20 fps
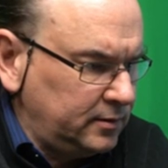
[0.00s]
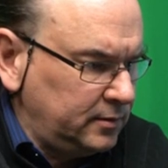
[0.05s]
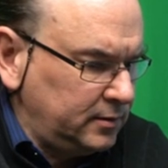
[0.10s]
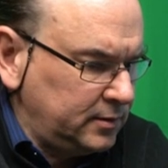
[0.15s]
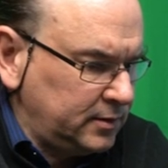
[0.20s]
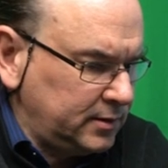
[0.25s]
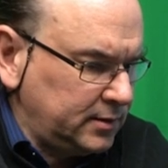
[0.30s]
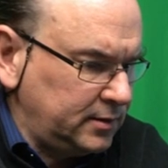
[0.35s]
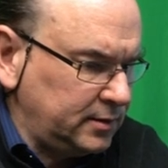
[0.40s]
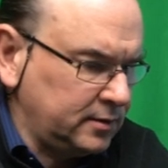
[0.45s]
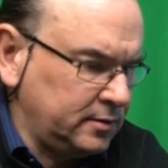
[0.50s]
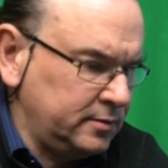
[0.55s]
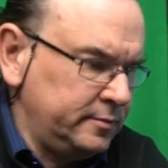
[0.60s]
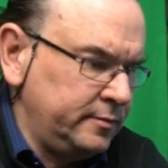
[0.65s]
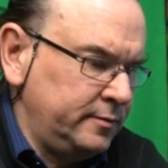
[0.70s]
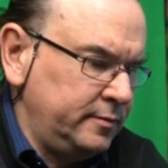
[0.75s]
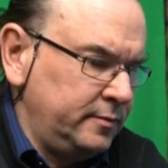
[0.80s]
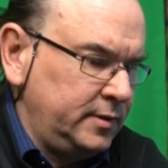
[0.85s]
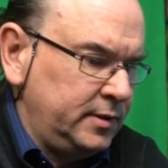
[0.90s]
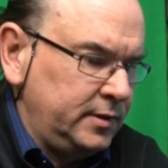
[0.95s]
And
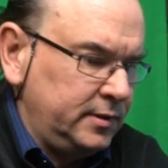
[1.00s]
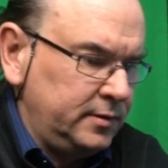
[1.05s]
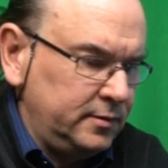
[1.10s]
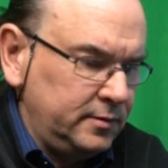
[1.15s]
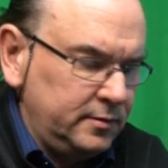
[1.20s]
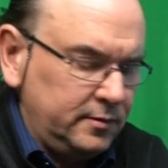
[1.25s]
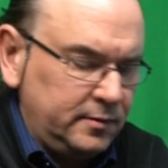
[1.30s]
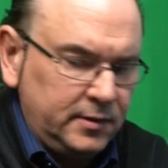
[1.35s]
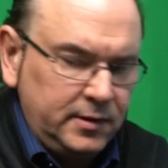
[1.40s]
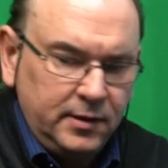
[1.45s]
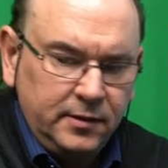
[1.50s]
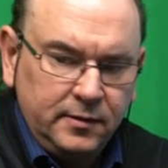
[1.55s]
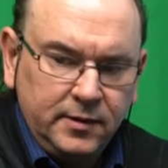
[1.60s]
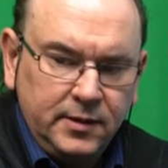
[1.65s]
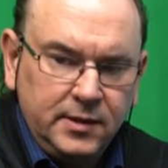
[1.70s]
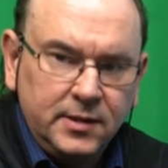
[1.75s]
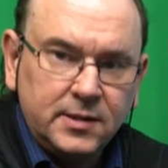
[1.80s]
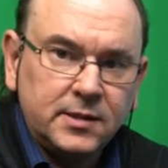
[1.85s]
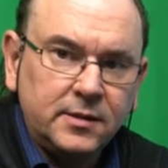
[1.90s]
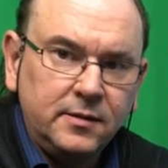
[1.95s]

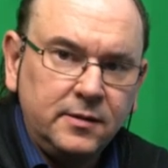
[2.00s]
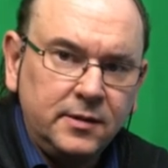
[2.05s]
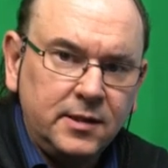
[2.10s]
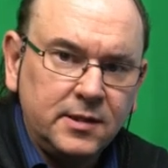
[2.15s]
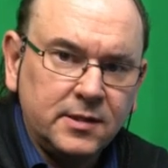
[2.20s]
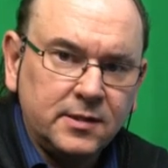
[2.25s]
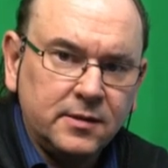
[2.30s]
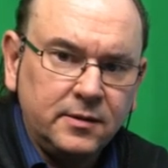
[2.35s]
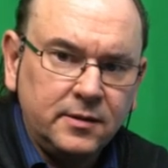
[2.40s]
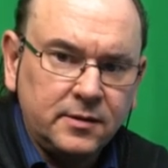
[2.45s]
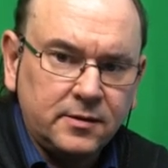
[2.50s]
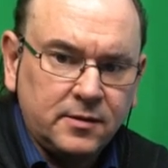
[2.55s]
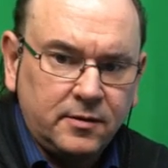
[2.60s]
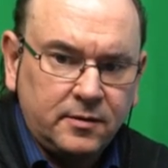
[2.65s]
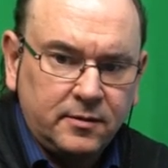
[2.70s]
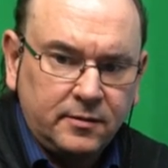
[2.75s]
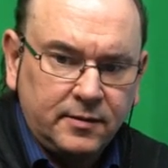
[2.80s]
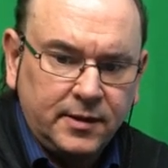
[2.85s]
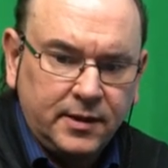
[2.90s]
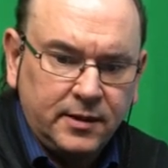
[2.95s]
these things
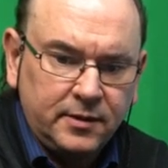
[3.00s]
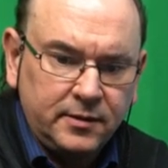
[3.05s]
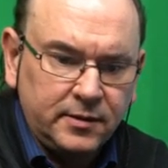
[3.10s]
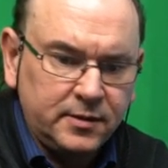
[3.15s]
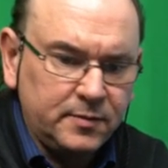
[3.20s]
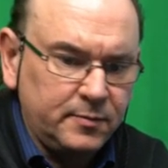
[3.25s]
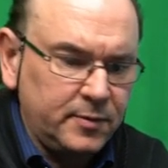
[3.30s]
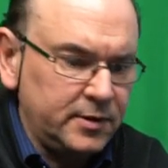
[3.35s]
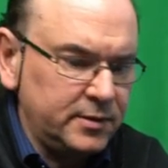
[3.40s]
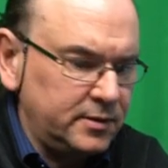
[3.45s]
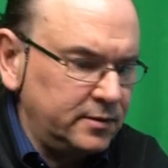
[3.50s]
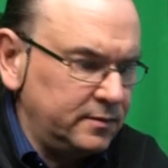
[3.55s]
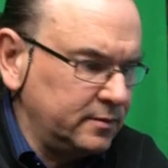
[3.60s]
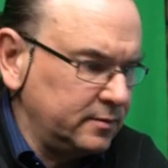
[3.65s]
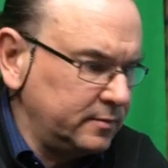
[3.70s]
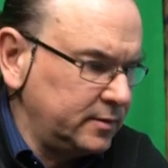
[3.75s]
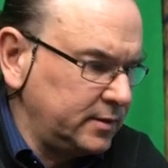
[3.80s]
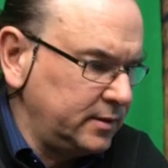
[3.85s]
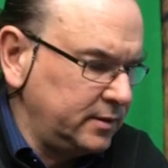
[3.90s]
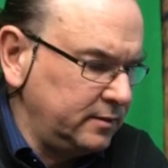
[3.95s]
aren't that expensive.
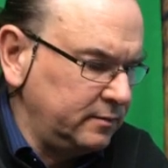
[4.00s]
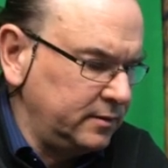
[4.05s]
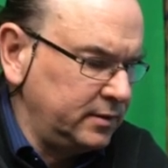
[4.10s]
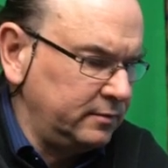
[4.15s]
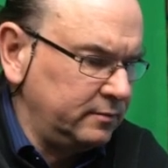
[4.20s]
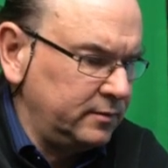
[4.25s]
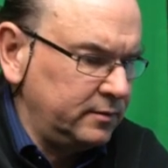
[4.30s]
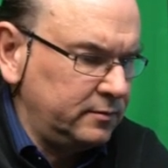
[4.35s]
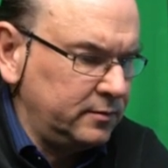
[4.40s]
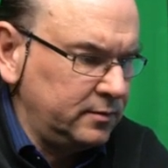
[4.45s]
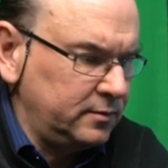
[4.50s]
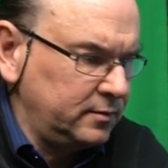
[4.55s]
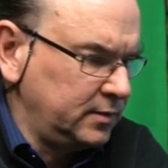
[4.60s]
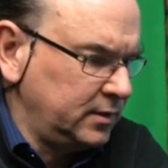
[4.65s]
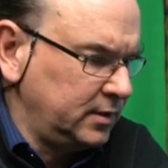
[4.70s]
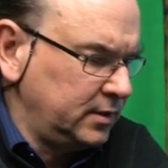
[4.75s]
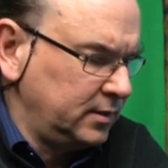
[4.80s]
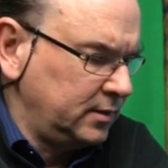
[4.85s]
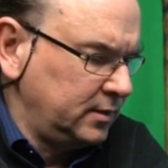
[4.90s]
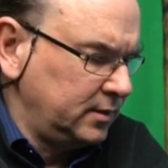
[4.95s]
I mean, even if
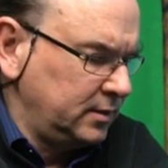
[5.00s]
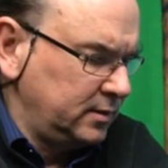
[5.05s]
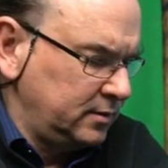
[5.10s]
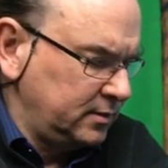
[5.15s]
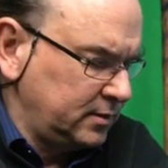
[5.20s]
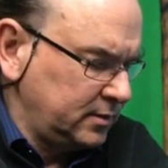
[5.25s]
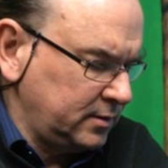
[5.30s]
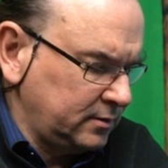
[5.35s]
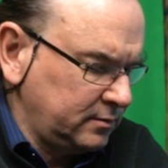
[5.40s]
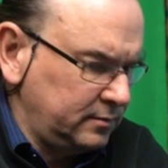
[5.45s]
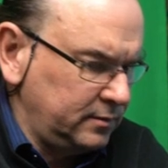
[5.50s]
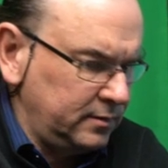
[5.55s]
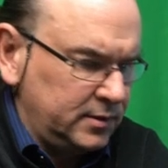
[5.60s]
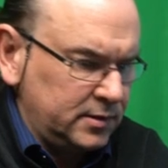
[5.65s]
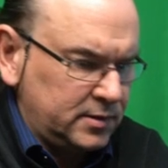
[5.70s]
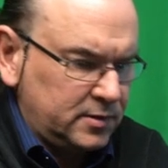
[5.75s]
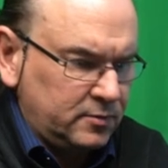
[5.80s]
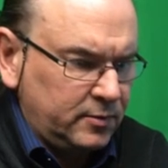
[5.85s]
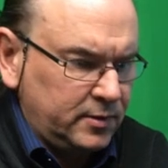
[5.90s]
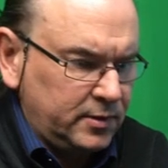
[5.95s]

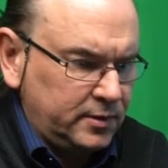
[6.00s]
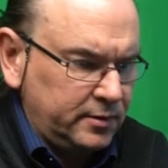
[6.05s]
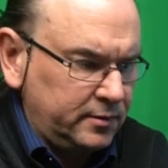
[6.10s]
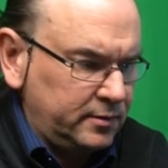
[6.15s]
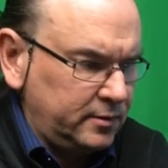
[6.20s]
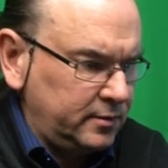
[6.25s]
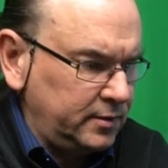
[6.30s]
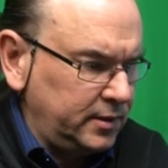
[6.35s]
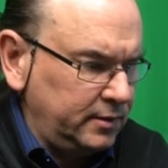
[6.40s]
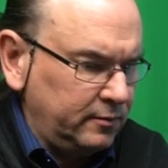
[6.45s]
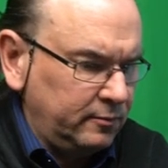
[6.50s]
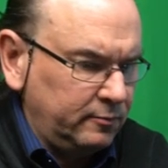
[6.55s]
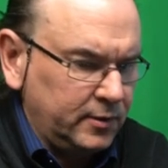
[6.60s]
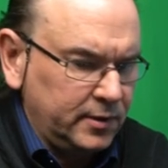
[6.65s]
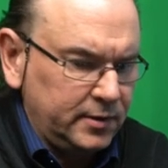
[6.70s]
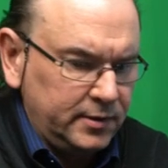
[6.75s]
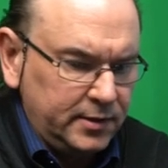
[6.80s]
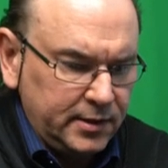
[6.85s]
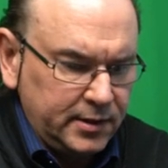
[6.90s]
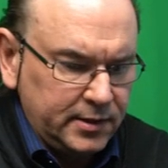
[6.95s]
this one, or even
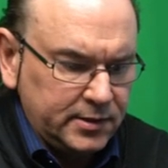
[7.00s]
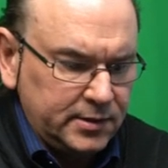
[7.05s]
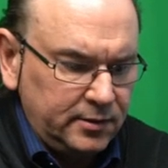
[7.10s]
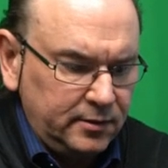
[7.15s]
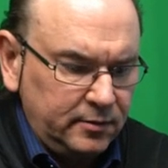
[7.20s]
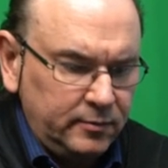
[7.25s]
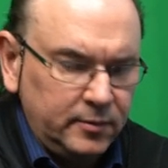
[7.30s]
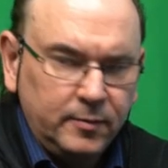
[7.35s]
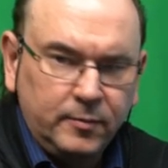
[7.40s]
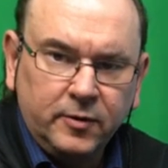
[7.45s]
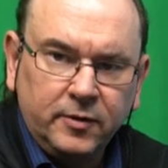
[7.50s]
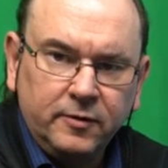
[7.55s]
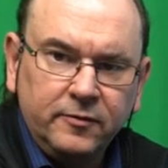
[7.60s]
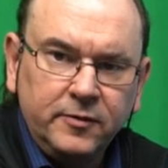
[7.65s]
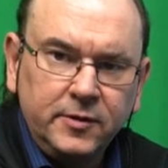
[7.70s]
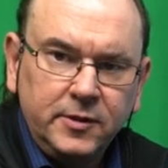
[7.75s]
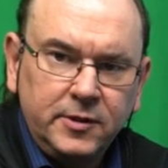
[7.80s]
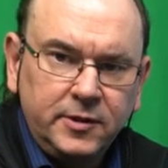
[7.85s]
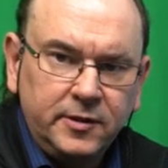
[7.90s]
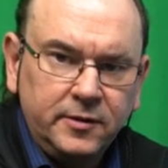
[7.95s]
one that has a little bit more
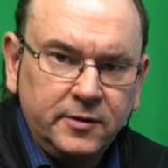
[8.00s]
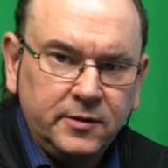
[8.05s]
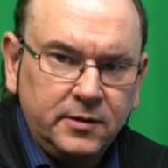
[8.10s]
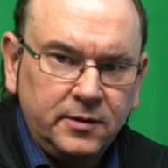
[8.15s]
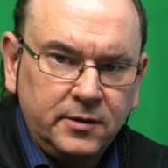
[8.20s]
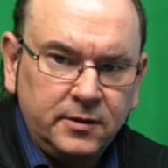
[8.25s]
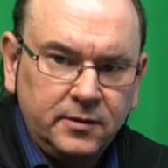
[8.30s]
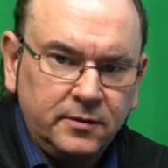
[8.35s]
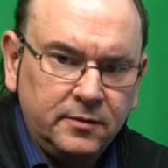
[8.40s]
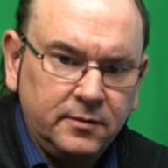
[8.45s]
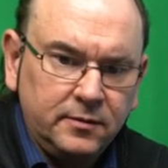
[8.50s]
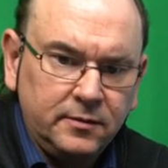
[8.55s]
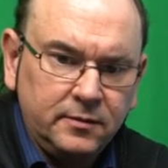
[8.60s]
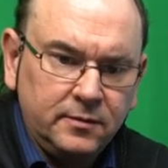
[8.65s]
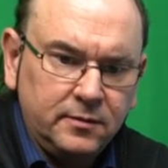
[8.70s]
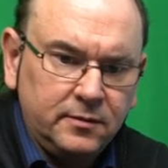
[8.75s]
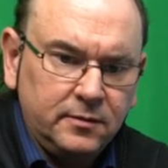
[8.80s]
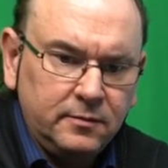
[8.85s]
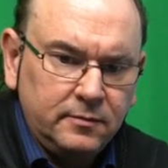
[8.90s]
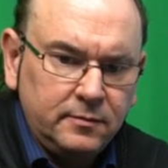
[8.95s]
features,
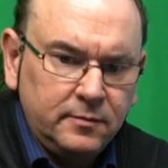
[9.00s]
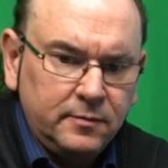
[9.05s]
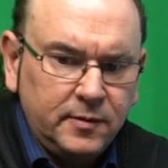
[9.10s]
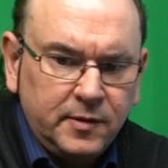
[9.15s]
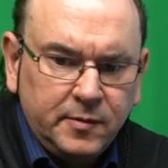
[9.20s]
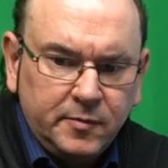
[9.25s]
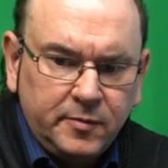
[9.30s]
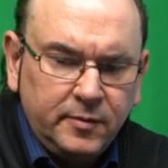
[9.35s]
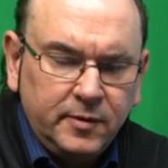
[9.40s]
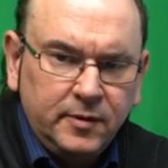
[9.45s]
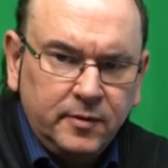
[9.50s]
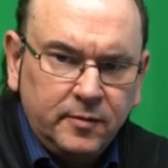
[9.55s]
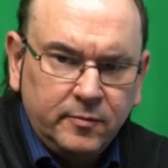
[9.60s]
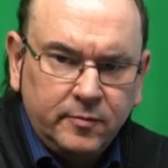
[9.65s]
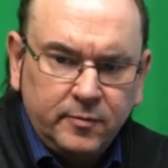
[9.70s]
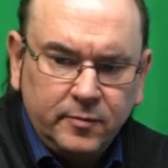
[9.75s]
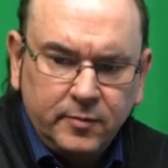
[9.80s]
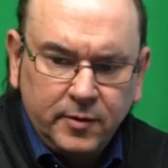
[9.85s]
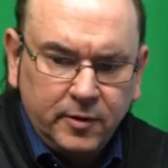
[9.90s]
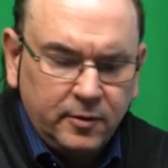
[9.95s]
the
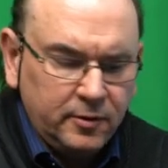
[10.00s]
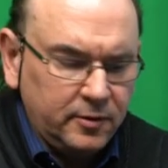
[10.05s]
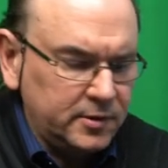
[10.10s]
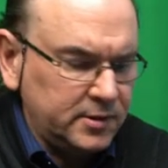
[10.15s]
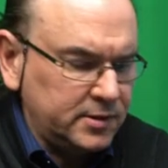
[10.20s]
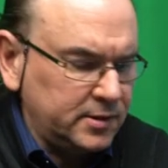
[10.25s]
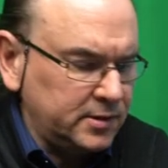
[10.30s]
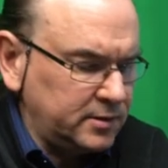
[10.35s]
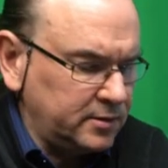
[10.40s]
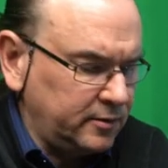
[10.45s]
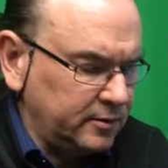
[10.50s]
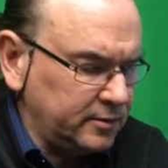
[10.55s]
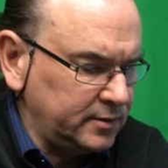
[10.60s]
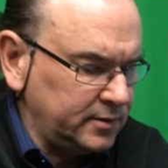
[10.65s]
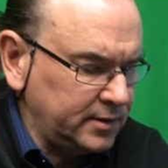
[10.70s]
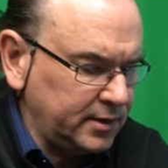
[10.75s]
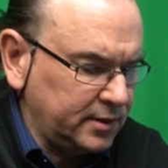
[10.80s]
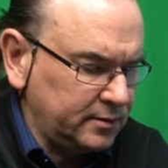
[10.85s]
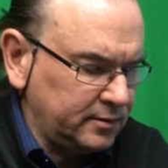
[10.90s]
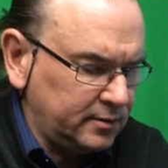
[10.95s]
cost has gone
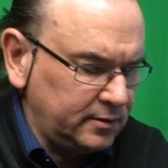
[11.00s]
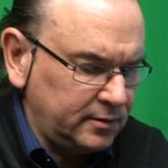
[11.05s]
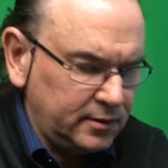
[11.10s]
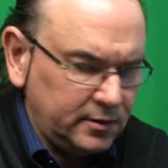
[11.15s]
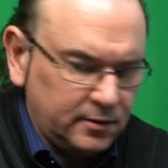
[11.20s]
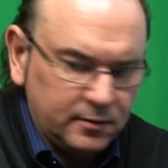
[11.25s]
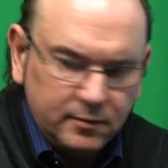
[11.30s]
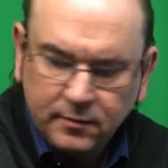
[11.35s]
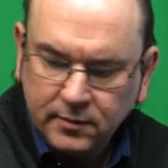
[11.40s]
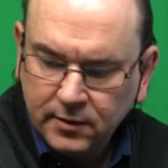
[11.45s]
down a lot.